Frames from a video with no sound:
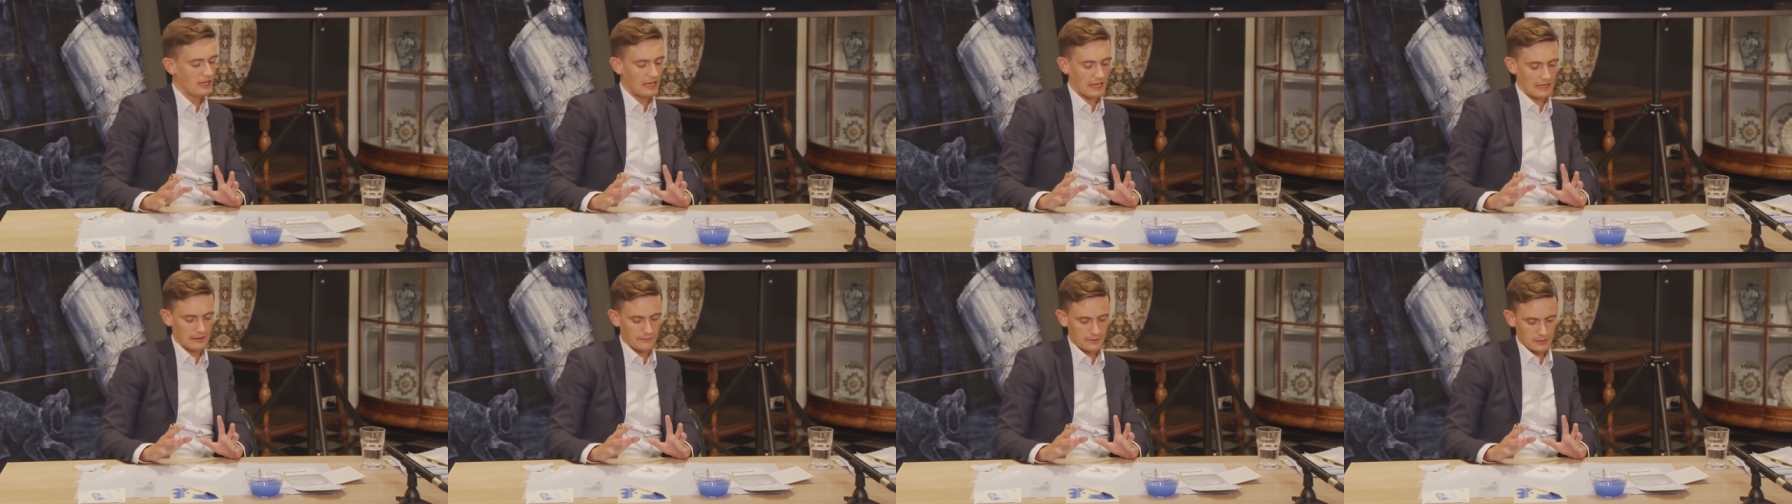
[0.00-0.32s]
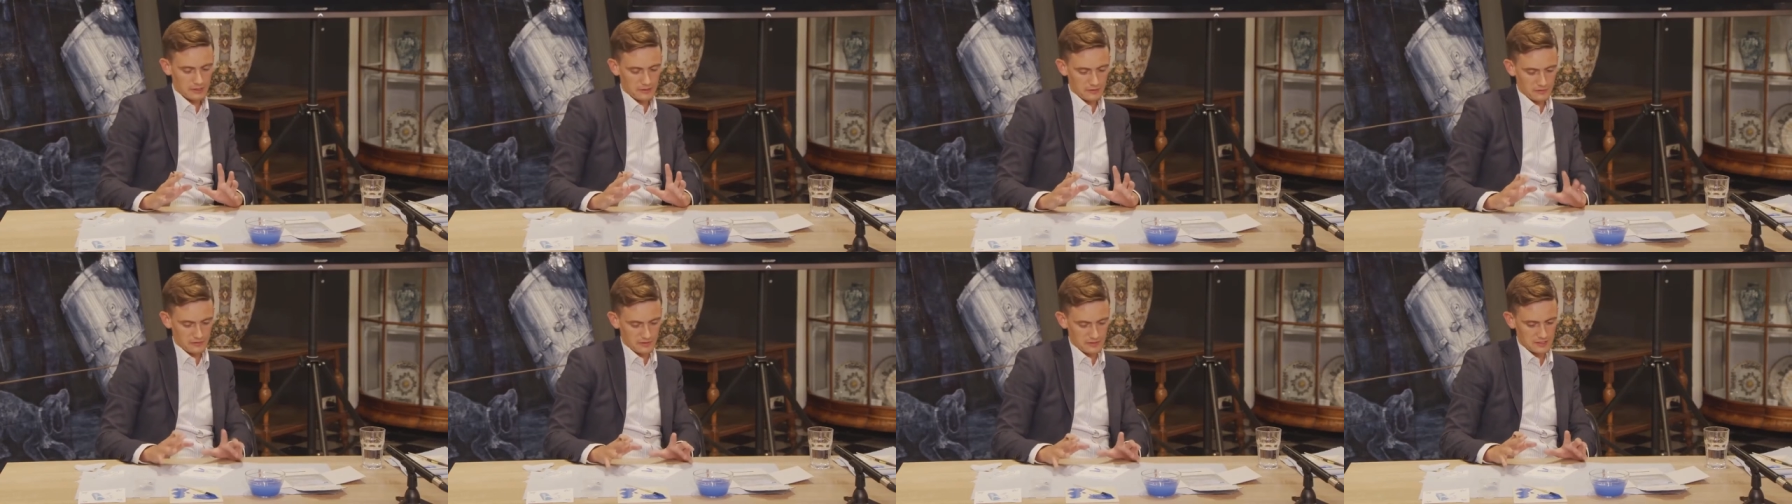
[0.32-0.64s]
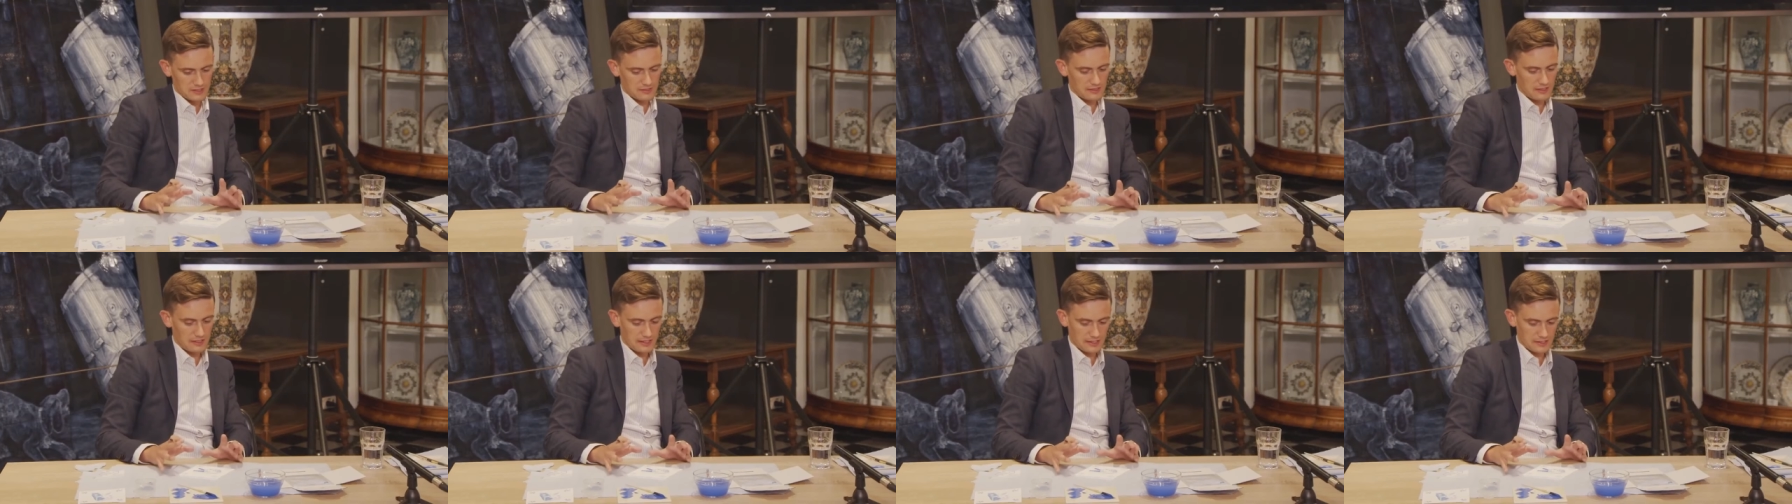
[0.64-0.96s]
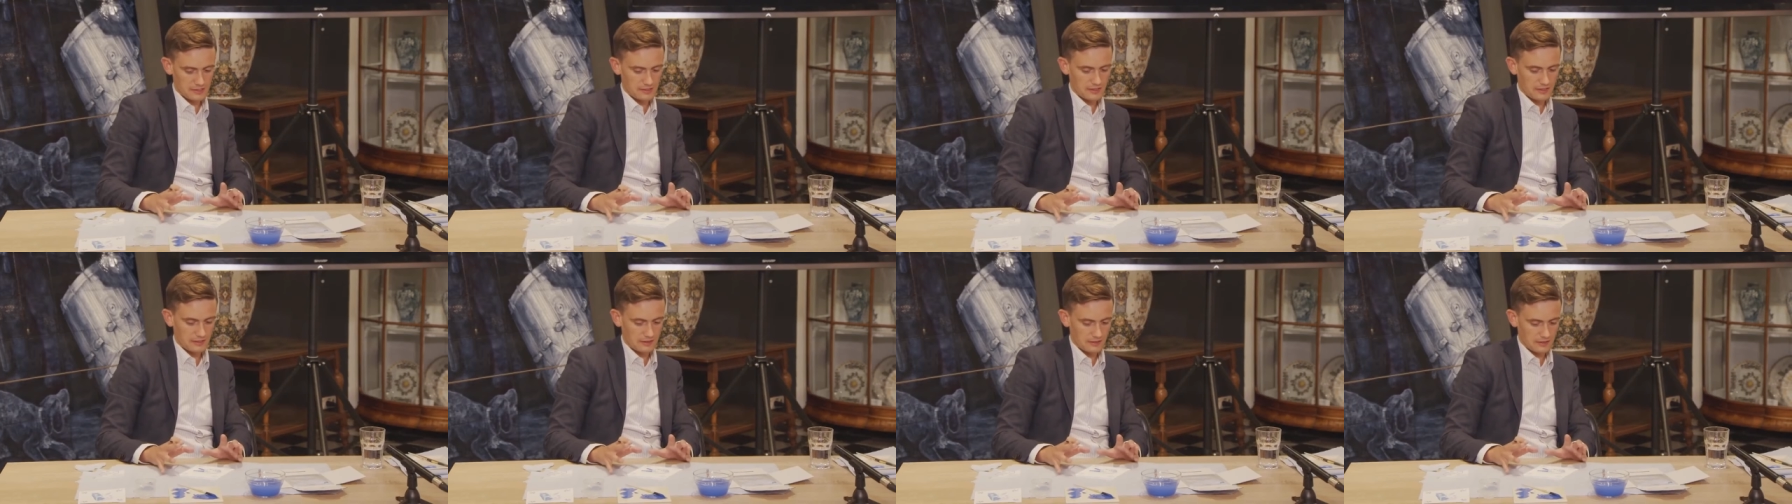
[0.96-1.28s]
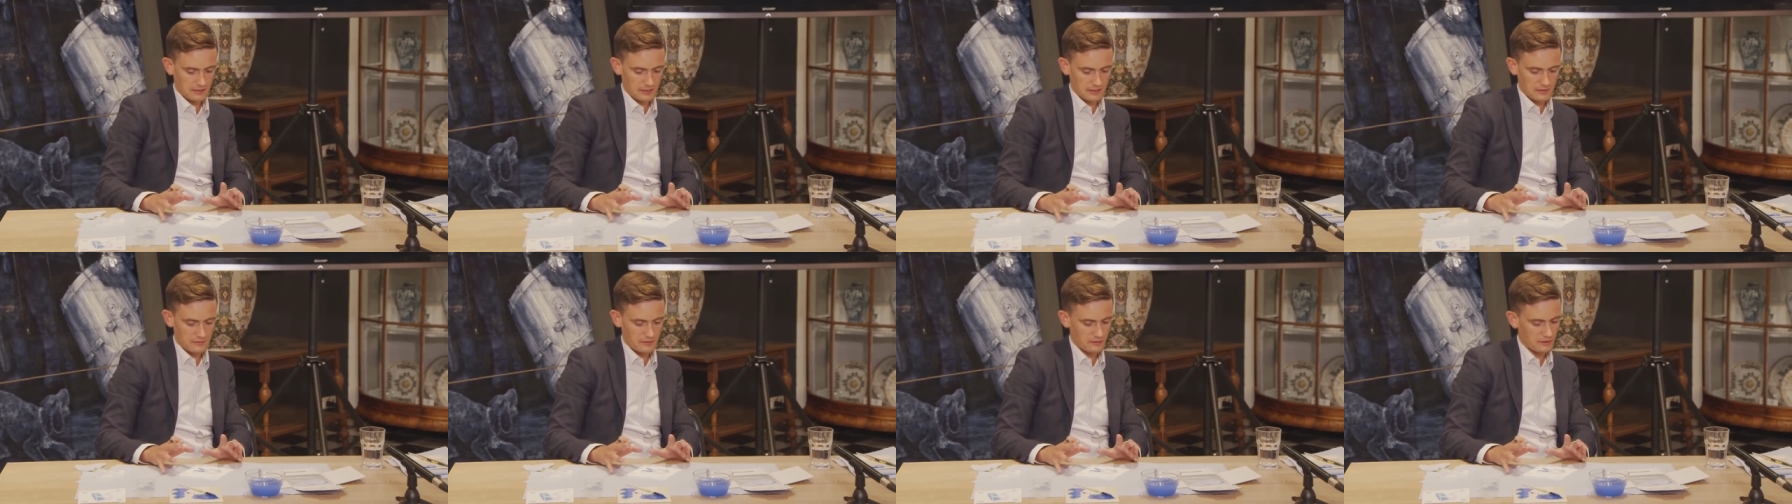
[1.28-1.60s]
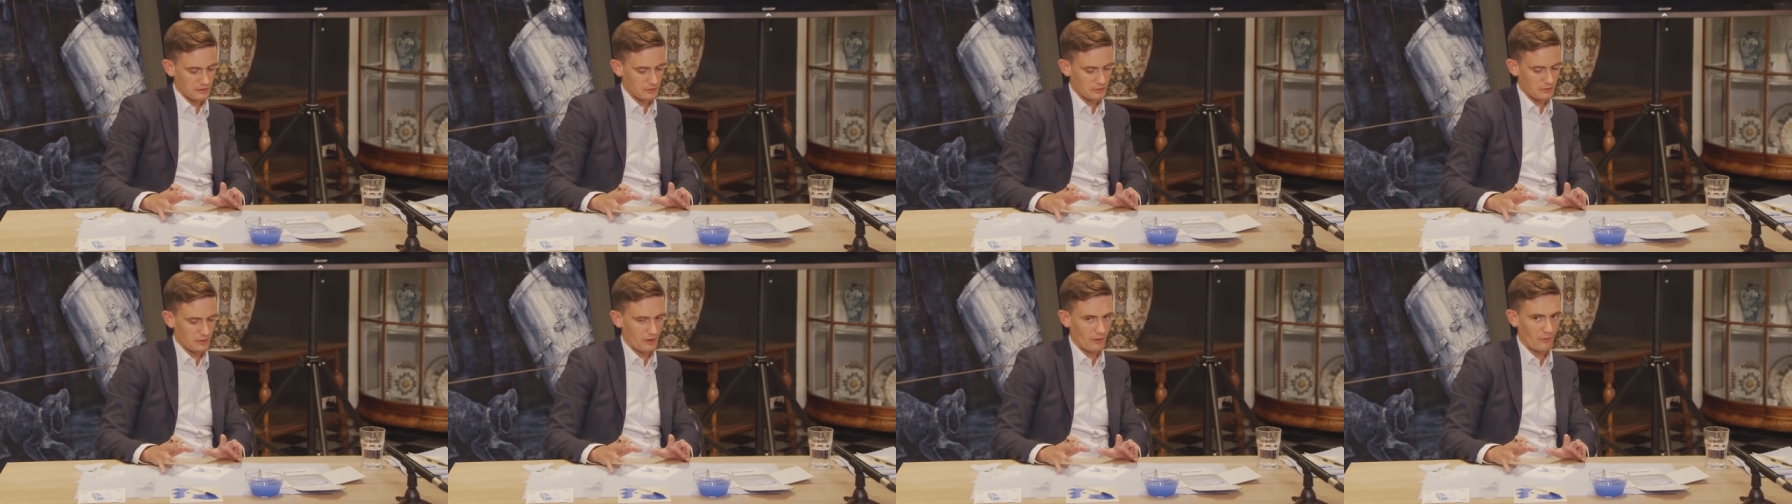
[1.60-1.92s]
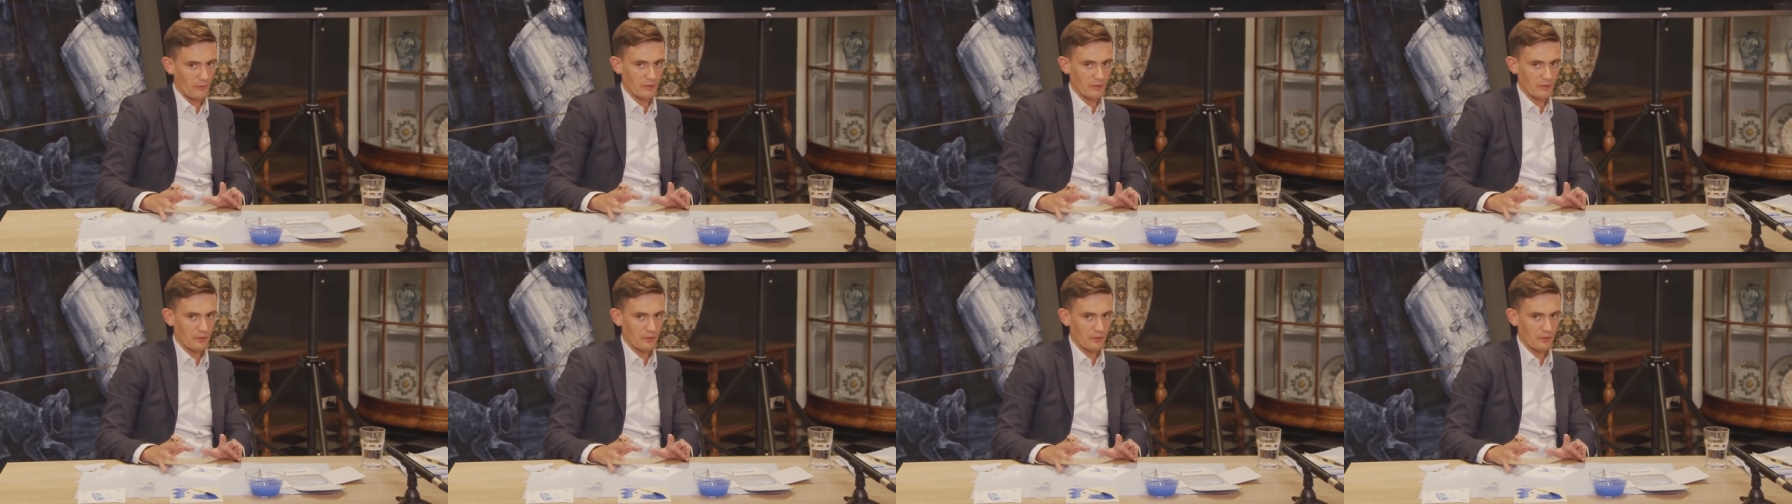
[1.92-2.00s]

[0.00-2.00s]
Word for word: and when you visit here, you can even do it